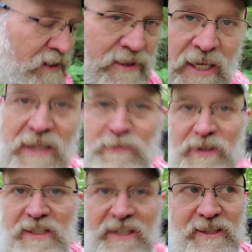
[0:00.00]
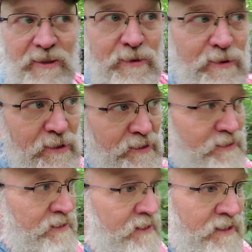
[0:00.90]
campsite next to a
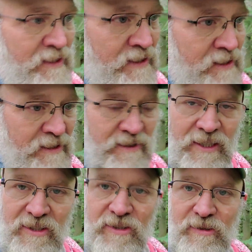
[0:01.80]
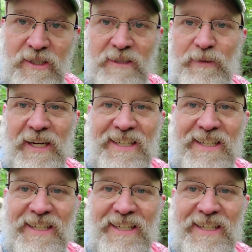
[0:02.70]
nice stream